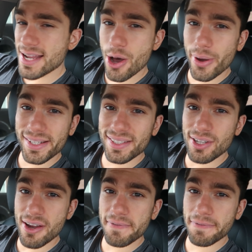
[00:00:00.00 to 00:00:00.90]
Now it's
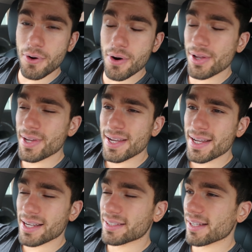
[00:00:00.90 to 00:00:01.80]
time for,
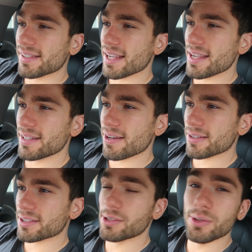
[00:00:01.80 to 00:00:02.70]
as they say in the
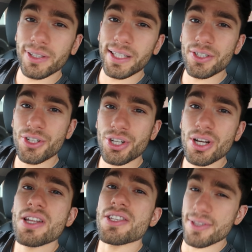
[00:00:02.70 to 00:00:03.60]
article, lunch
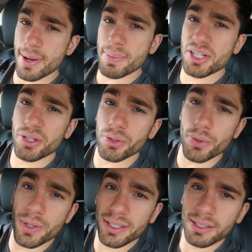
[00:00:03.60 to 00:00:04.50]
number 2.